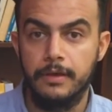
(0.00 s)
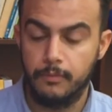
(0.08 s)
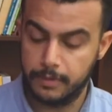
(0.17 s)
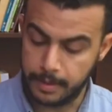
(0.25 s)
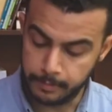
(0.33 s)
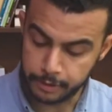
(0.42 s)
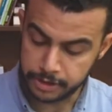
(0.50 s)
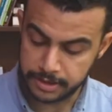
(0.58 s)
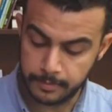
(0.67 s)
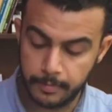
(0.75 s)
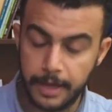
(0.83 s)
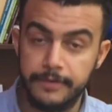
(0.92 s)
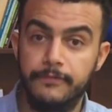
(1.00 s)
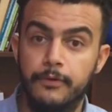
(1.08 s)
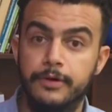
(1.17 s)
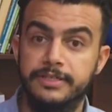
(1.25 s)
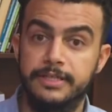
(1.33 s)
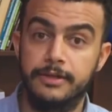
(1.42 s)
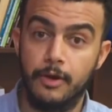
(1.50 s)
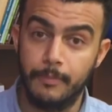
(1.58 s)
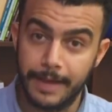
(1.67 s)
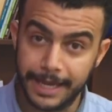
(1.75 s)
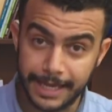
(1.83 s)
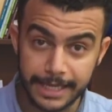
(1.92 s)
When I push the button for it to go
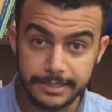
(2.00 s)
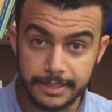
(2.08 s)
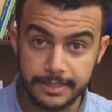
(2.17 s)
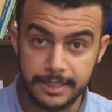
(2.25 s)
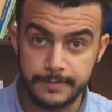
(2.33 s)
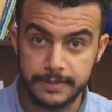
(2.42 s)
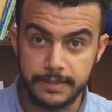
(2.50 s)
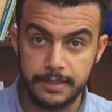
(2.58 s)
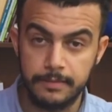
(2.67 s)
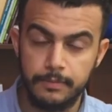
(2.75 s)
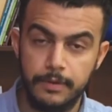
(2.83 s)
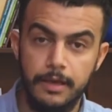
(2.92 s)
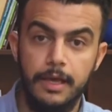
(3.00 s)
back into deep sleep,